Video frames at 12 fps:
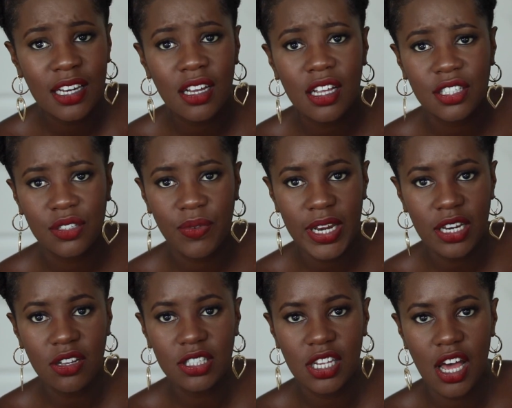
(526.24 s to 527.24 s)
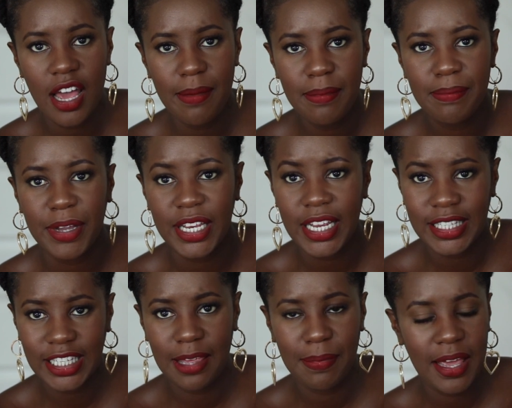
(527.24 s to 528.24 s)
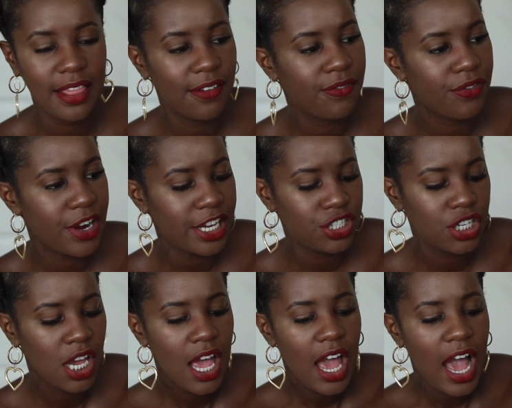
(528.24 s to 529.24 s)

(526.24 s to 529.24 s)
It lasts a really long time, but you need to keep it in the fridge.